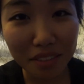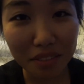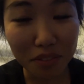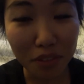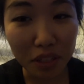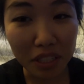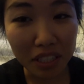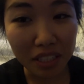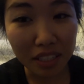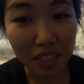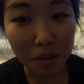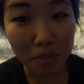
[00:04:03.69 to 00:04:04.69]

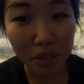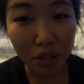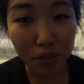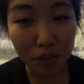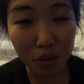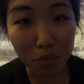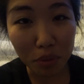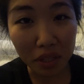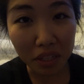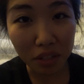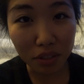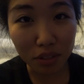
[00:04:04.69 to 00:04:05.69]
for coming over and
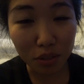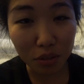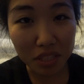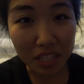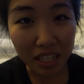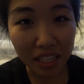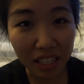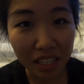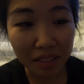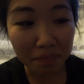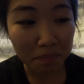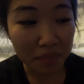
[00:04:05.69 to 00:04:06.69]
bringing all the tools I need.